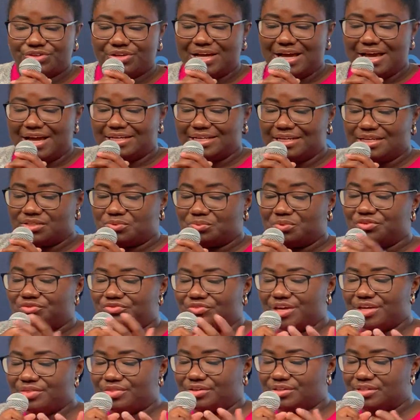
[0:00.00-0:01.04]
And as we
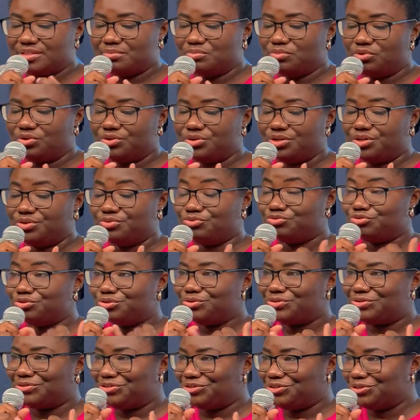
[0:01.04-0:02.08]
read this morning,
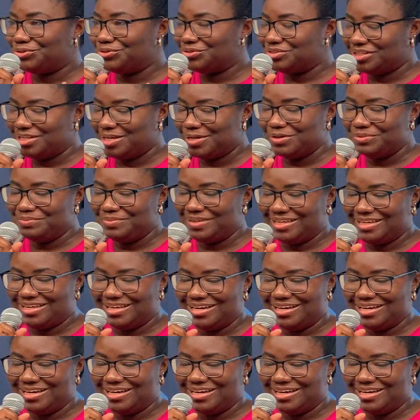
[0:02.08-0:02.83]
Ruth shows Naomi